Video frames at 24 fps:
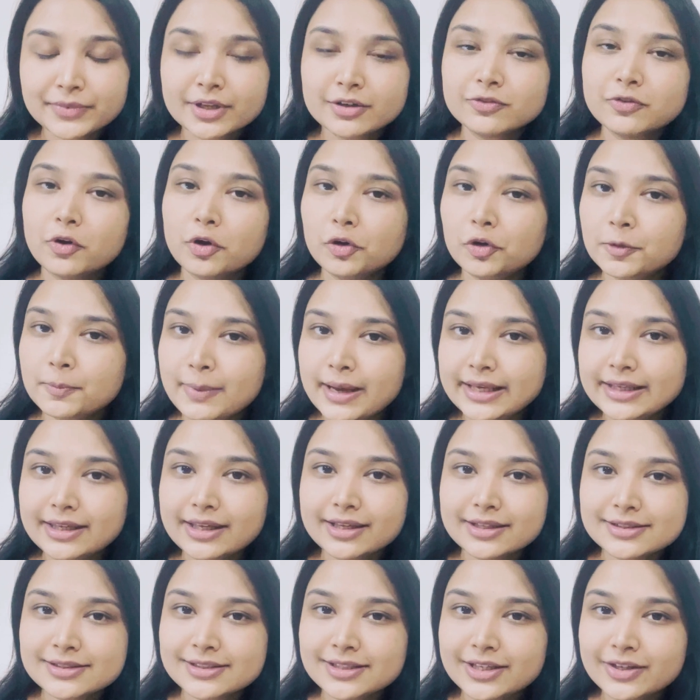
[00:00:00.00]
followed by
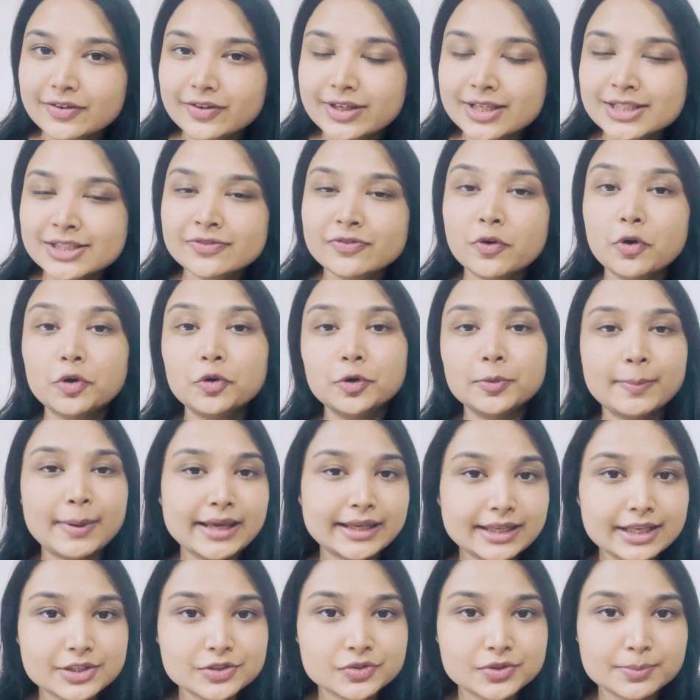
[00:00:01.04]
case series, followed by
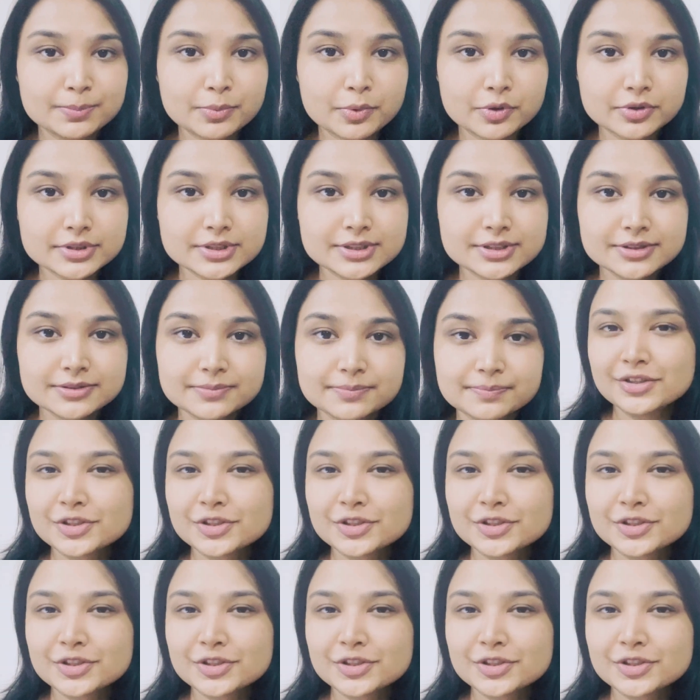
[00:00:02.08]
case reports.